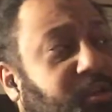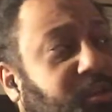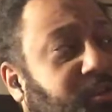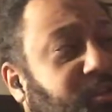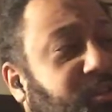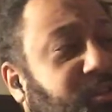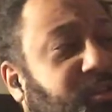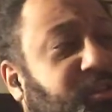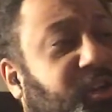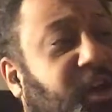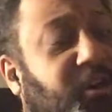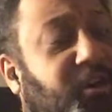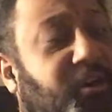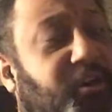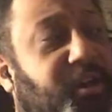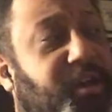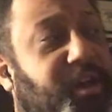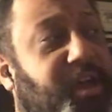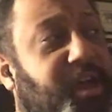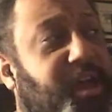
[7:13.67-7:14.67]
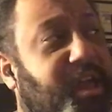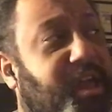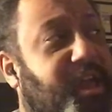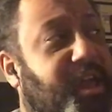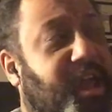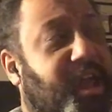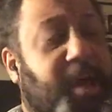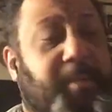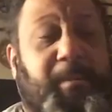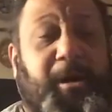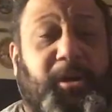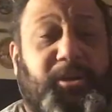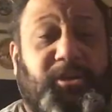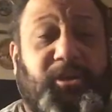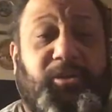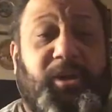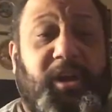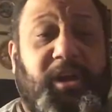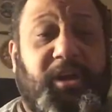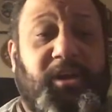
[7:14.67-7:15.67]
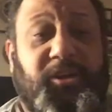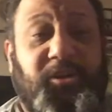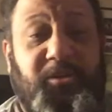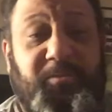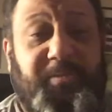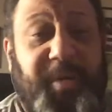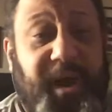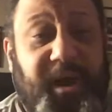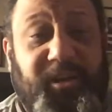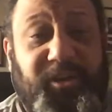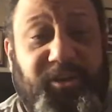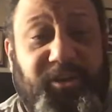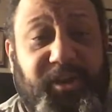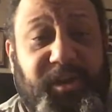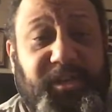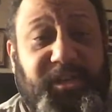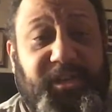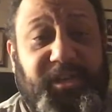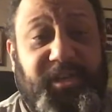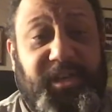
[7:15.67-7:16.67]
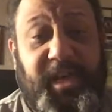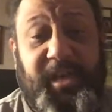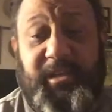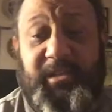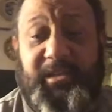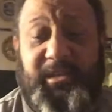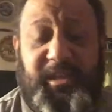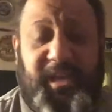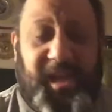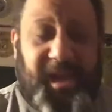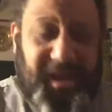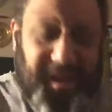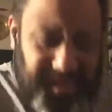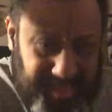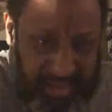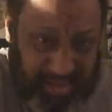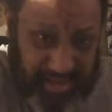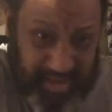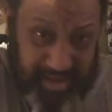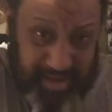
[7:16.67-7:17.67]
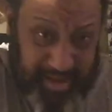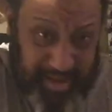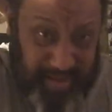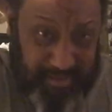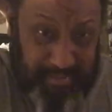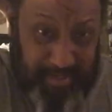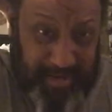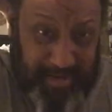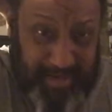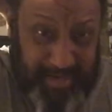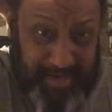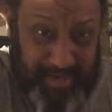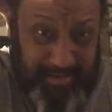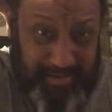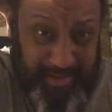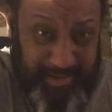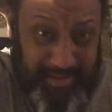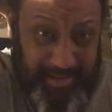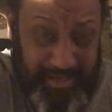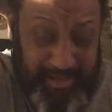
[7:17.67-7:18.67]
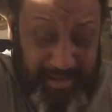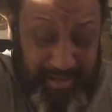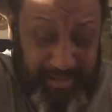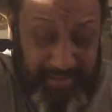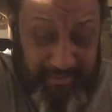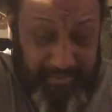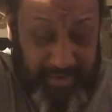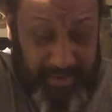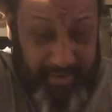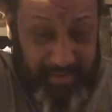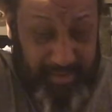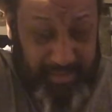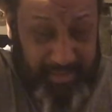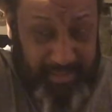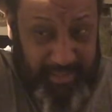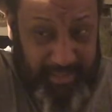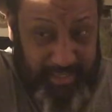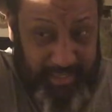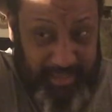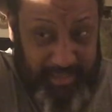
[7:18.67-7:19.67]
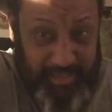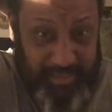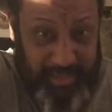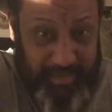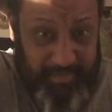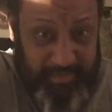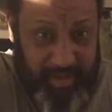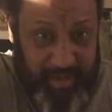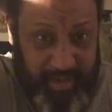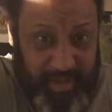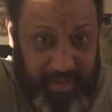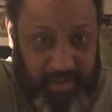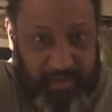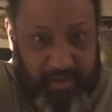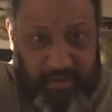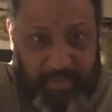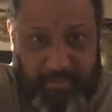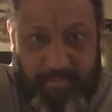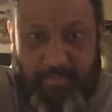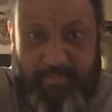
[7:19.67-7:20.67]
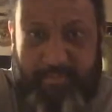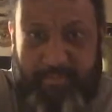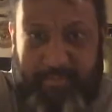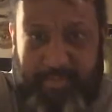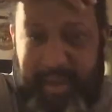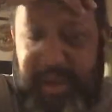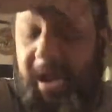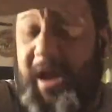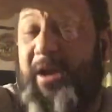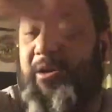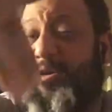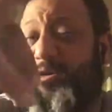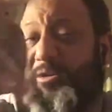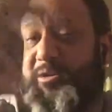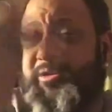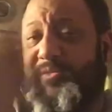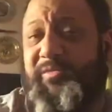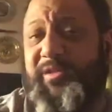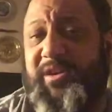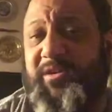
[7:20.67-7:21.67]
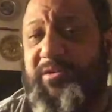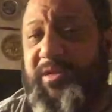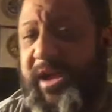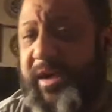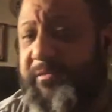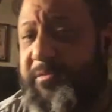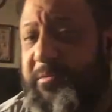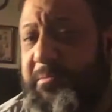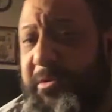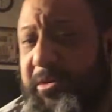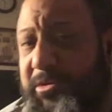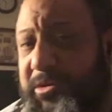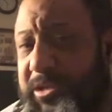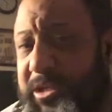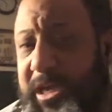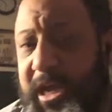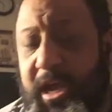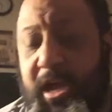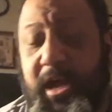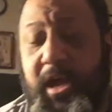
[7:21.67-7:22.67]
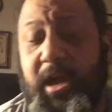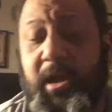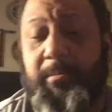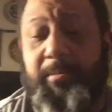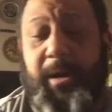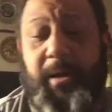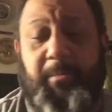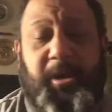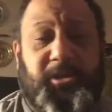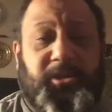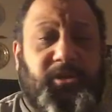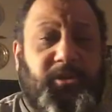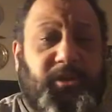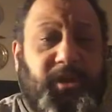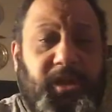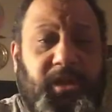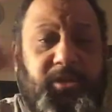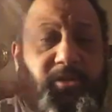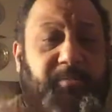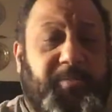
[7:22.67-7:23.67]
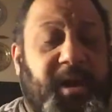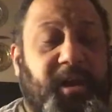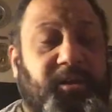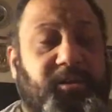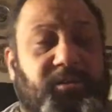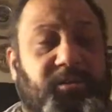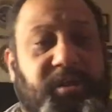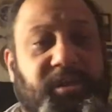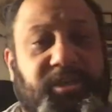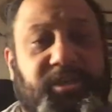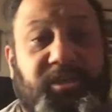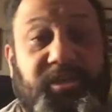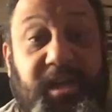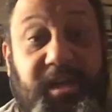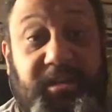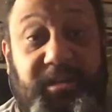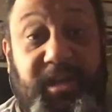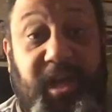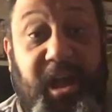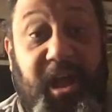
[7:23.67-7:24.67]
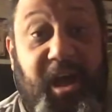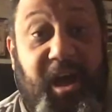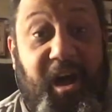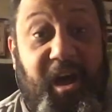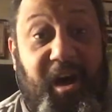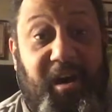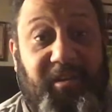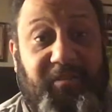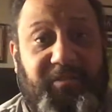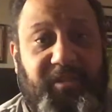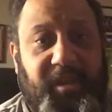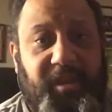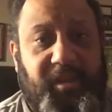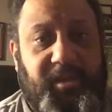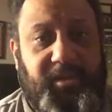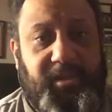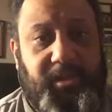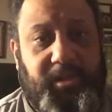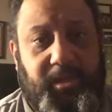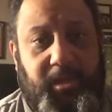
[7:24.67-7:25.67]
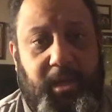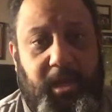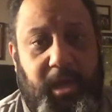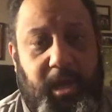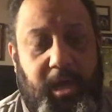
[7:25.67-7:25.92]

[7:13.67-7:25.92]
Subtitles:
So I'm also gonna do penetration test. I did another video and they said the same thing, but I don't know, it's a video they haven't posted yet. But I'm also gonna do penetration tests of these.